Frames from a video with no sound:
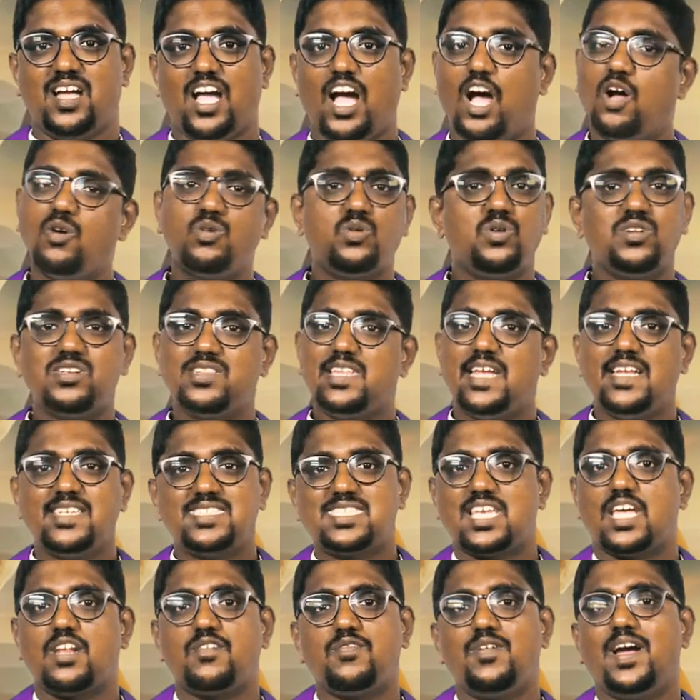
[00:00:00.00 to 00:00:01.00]
How could they
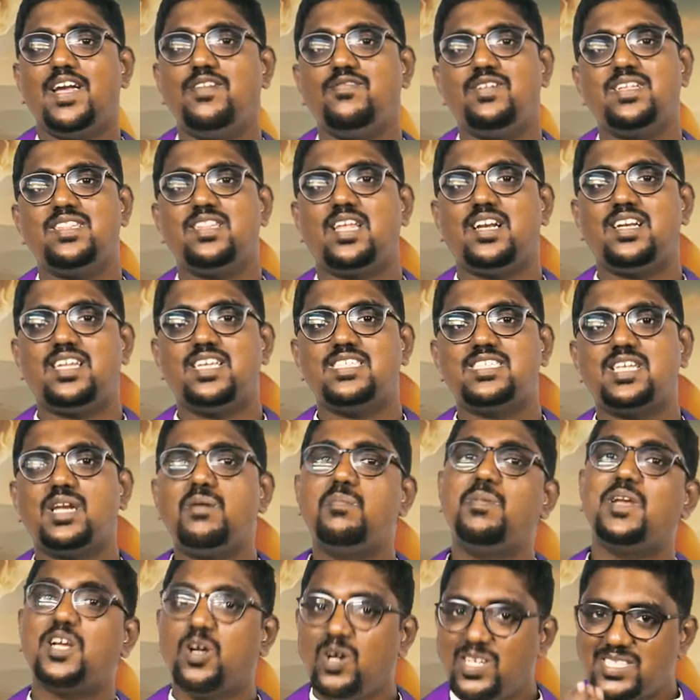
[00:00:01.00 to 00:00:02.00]
survive in the
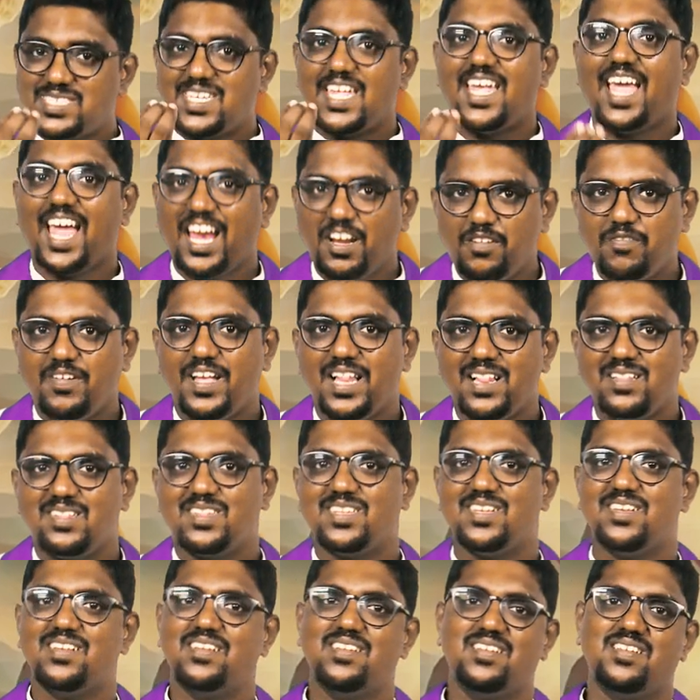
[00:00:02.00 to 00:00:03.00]
desert? Because they had
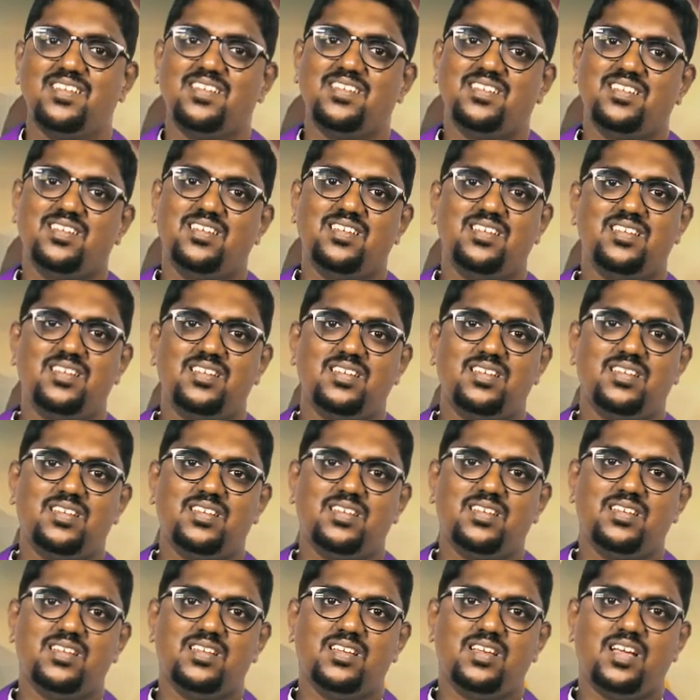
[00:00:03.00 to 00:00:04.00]
wealth.
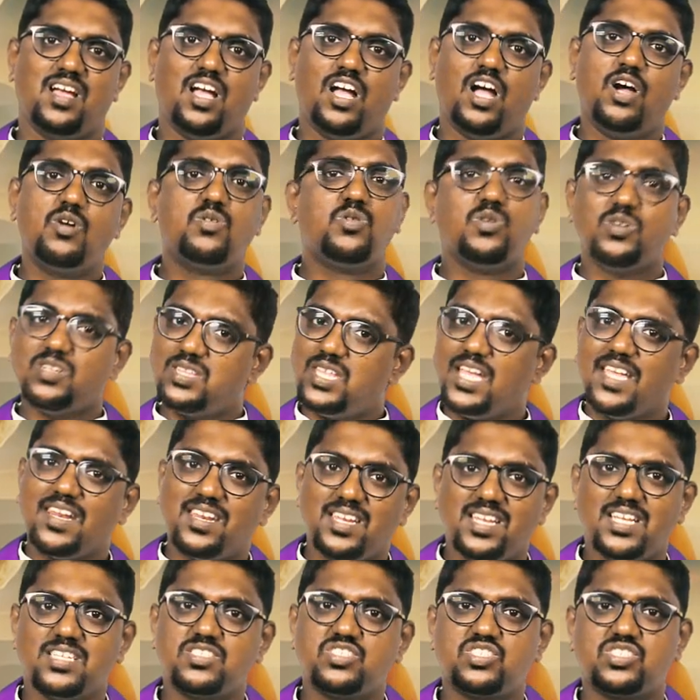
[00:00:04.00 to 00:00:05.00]
How could they
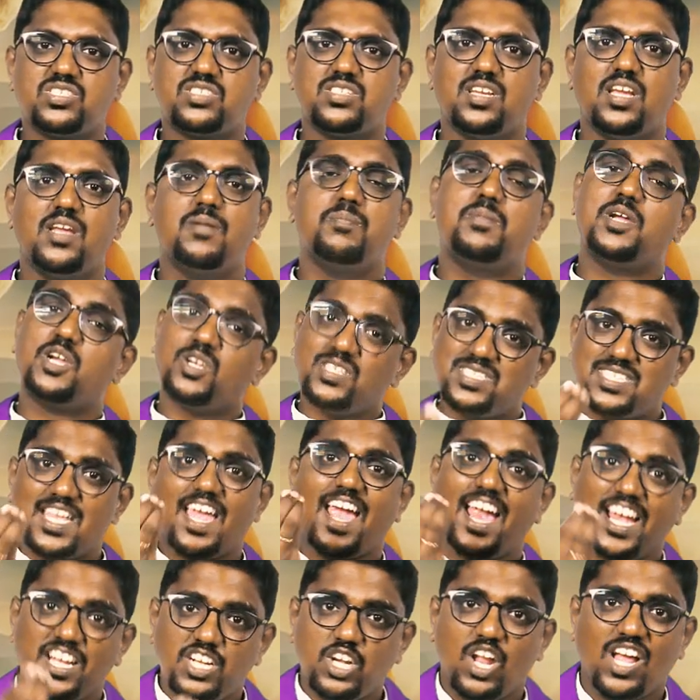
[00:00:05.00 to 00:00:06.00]
reach? Because
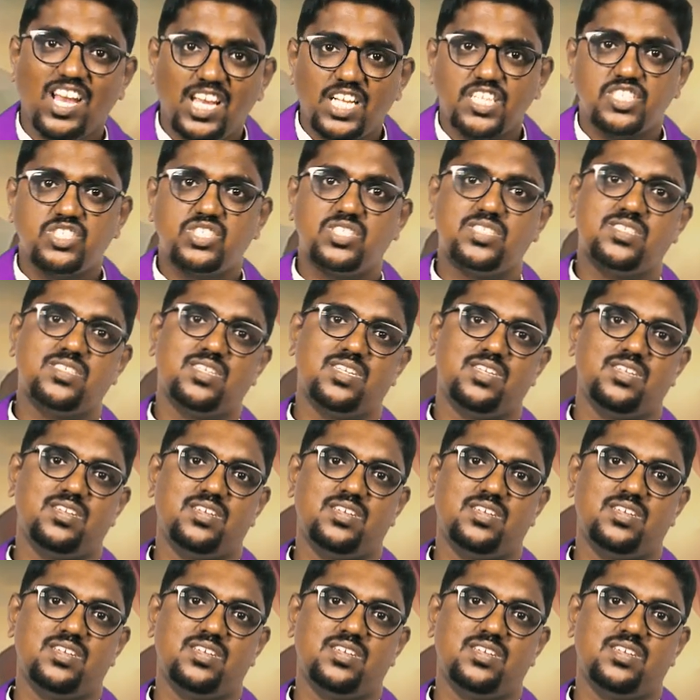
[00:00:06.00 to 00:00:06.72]
they had knowledge.